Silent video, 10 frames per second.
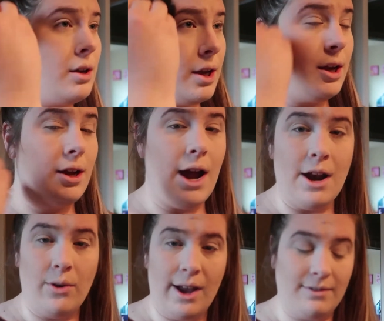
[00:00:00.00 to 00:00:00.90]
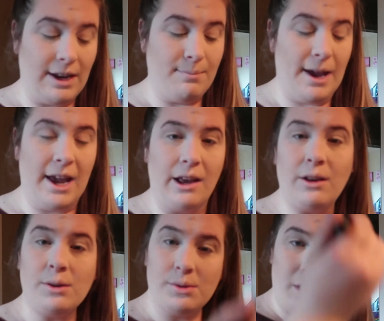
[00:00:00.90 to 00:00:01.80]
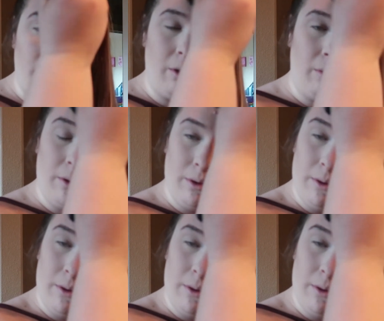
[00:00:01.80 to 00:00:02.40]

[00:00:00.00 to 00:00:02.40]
And I don't have any bangs, so